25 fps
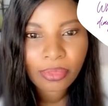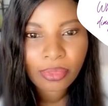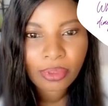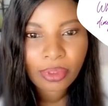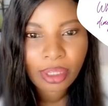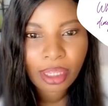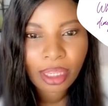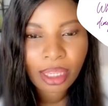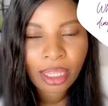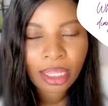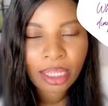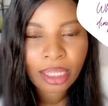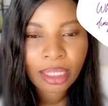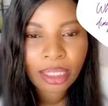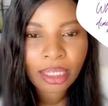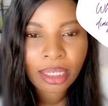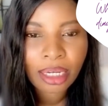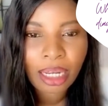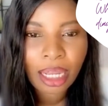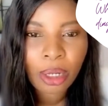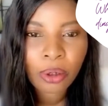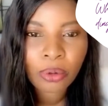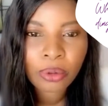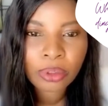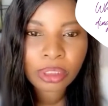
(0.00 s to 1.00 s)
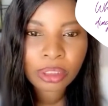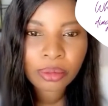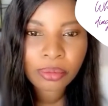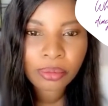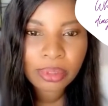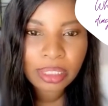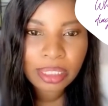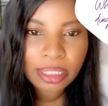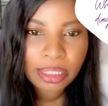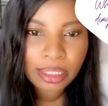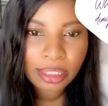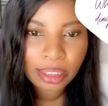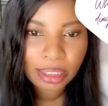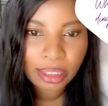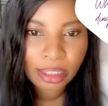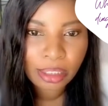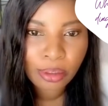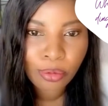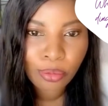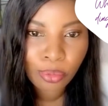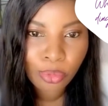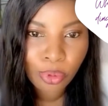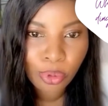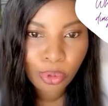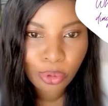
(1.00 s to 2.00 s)
and I was immediately
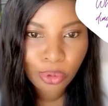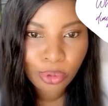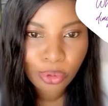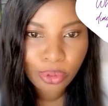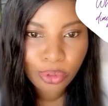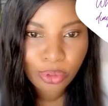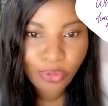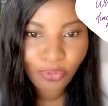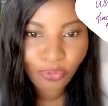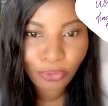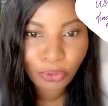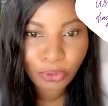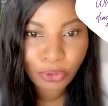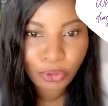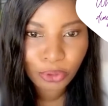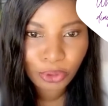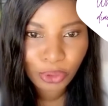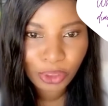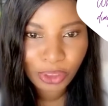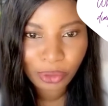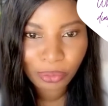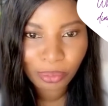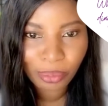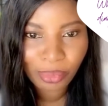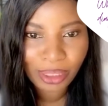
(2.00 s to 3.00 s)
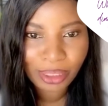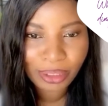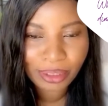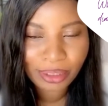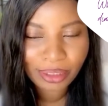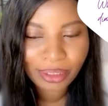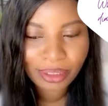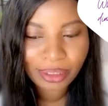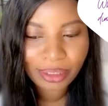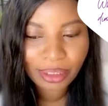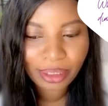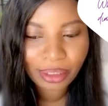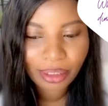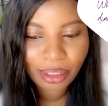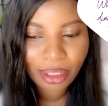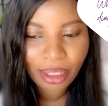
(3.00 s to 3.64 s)
booked for treatment.